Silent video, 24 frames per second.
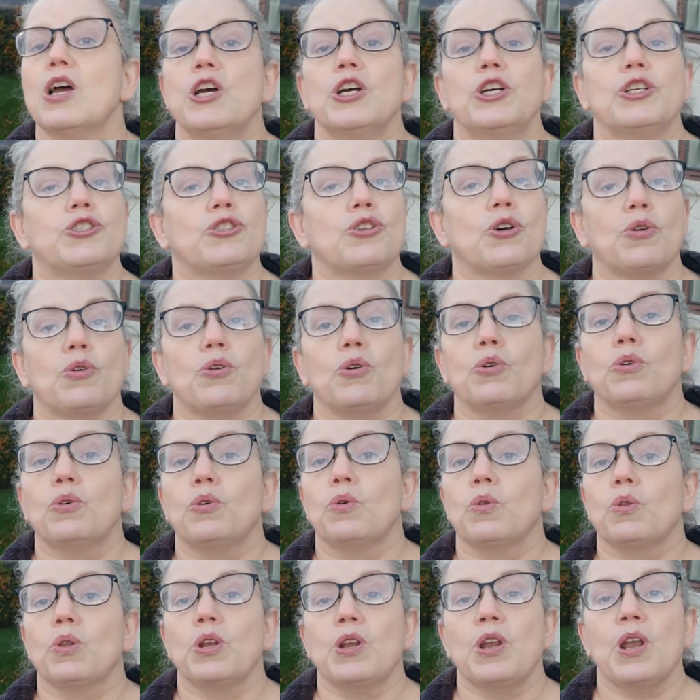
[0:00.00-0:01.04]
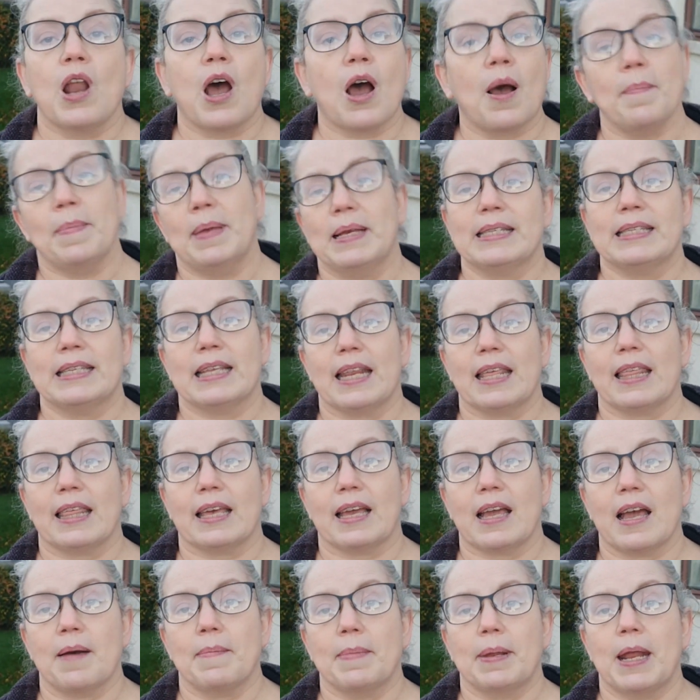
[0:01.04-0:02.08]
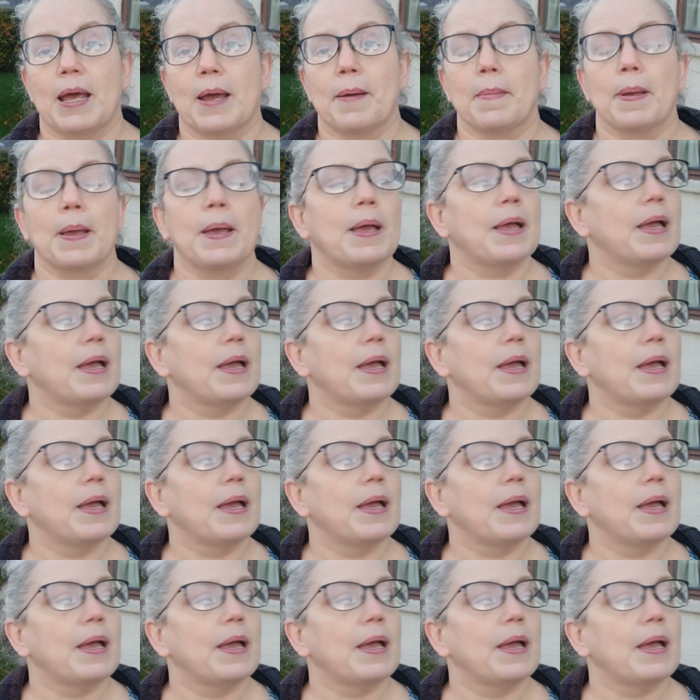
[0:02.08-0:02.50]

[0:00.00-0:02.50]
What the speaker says: so you'll not miss anything coming up.